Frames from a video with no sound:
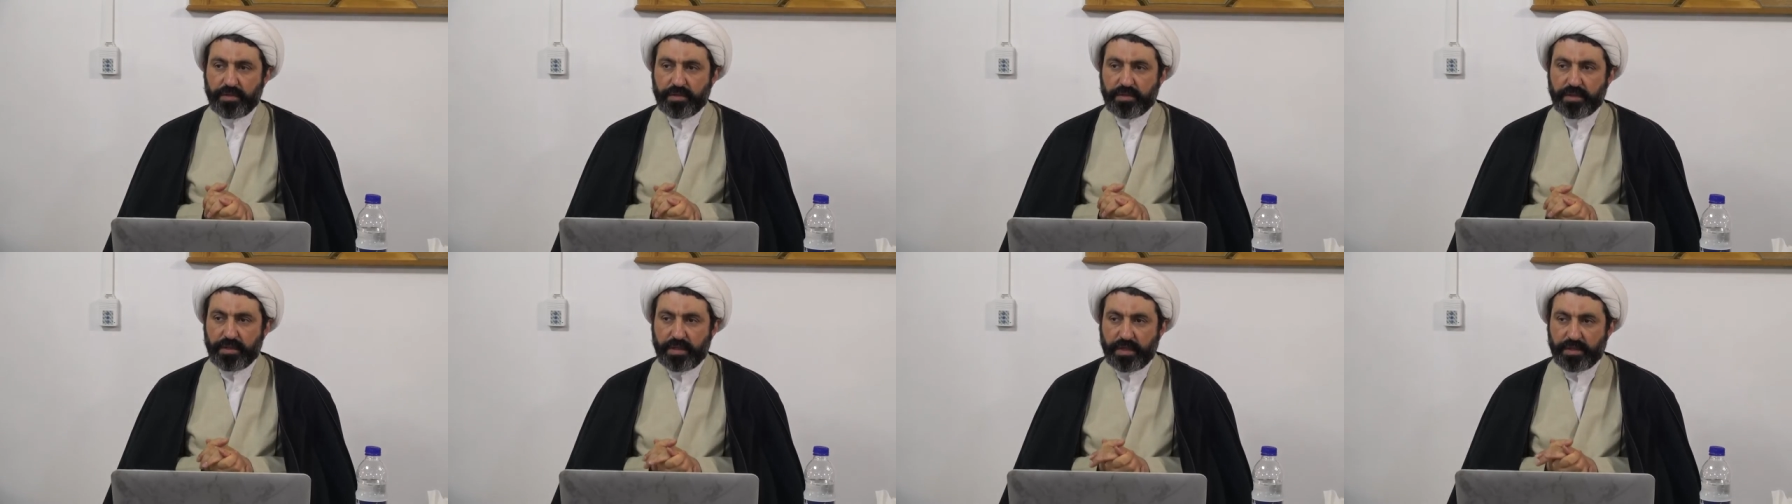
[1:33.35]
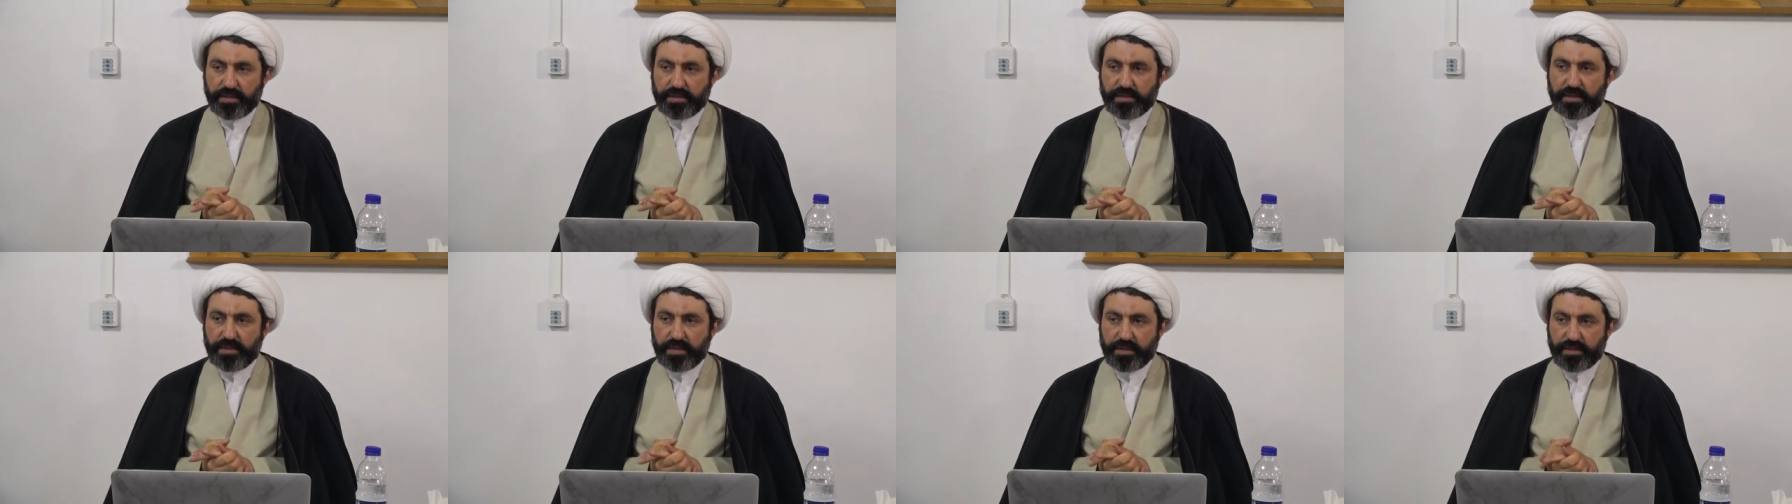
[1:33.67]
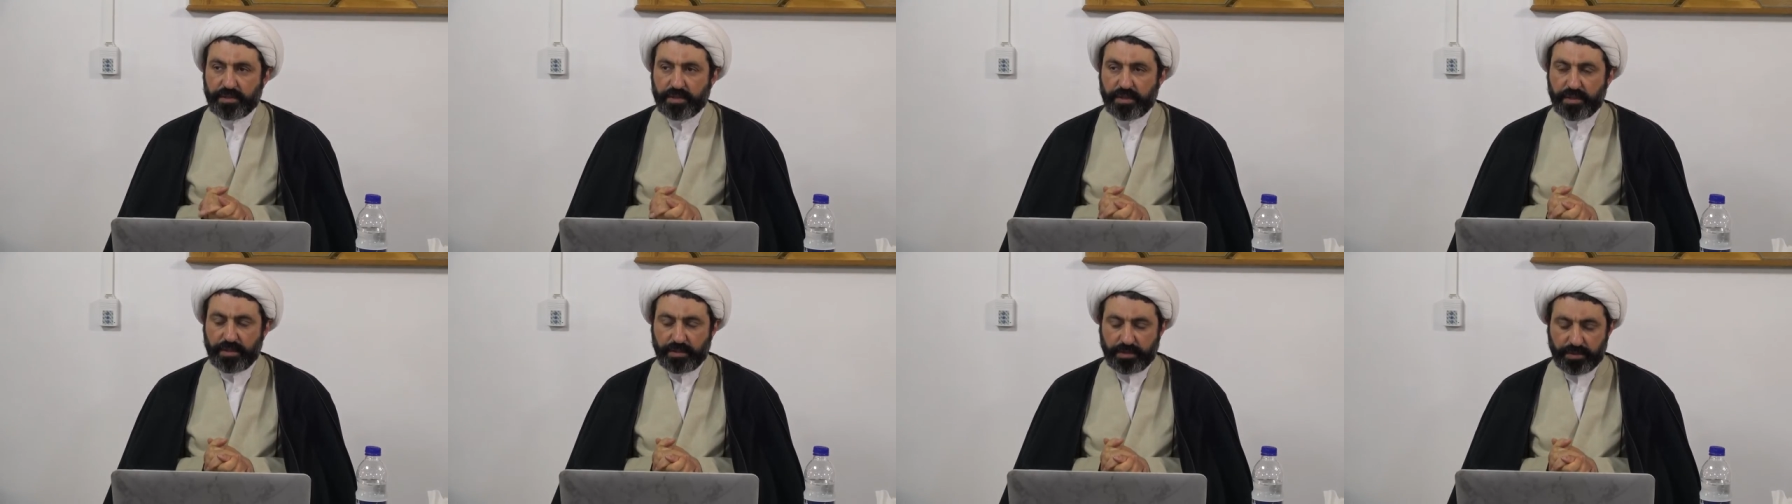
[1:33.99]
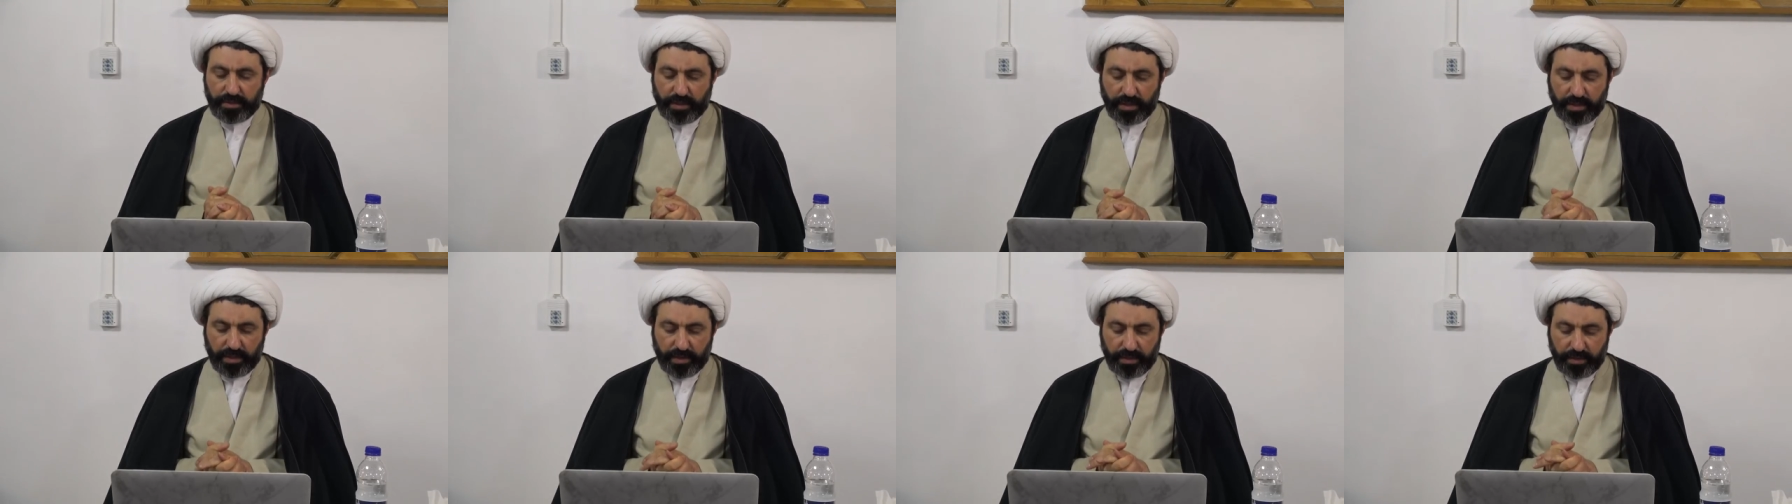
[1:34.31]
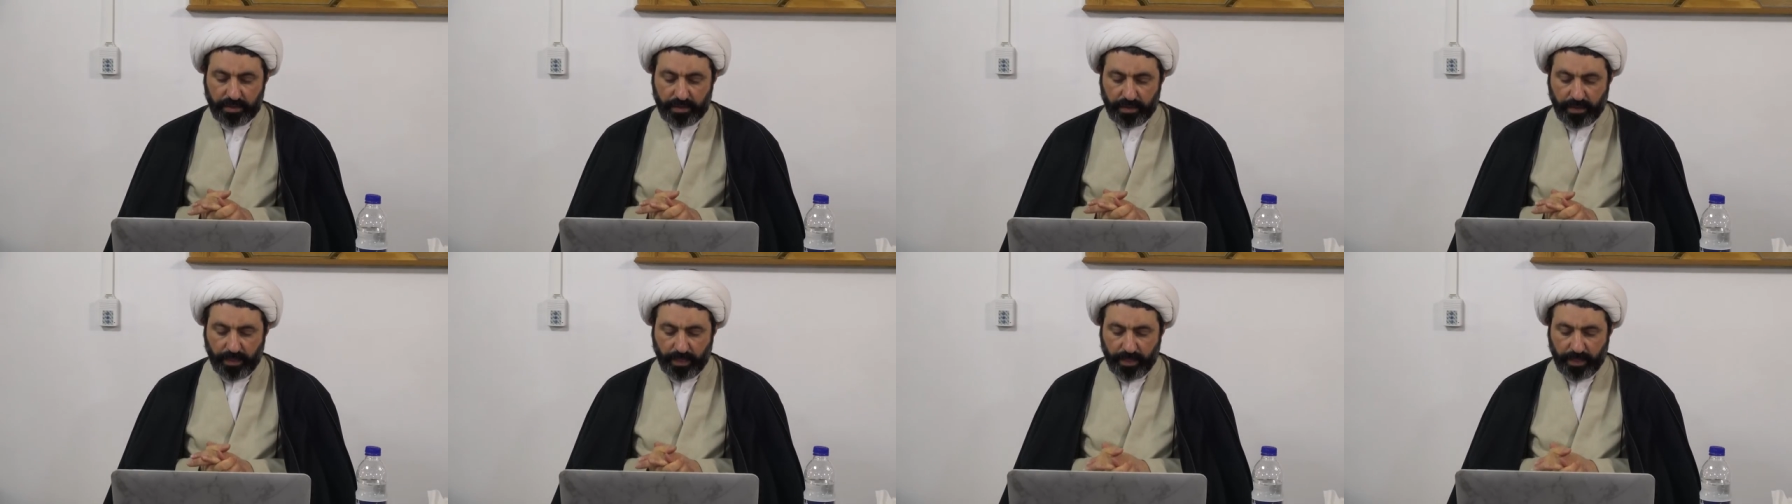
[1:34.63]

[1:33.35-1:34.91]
translation, inshallah.